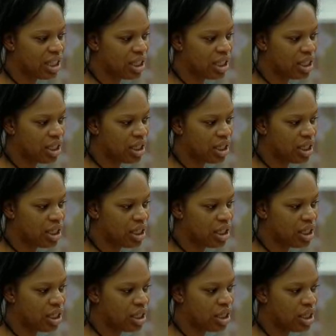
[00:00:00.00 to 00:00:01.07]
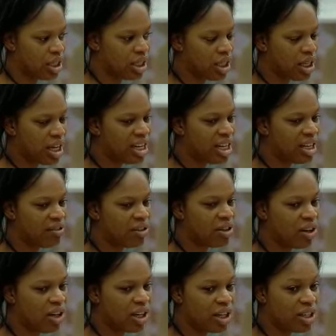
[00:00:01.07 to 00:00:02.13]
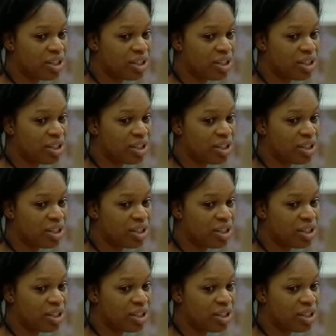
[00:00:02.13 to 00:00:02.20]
Oh no. And even like I